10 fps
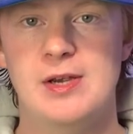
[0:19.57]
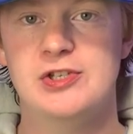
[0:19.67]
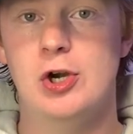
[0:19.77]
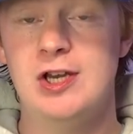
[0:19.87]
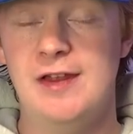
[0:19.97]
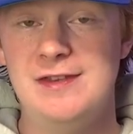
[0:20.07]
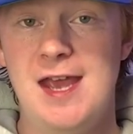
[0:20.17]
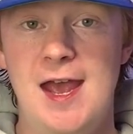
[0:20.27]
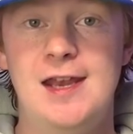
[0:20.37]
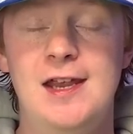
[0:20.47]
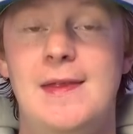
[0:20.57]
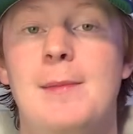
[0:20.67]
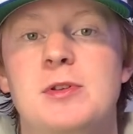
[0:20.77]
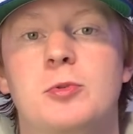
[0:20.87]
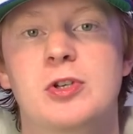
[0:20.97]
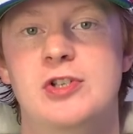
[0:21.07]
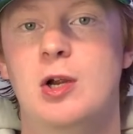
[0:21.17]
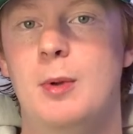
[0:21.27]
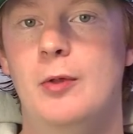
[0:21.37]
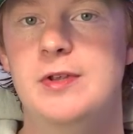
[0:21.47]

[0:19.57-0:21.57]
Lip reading: starting at the head, and that means we're going to talk about the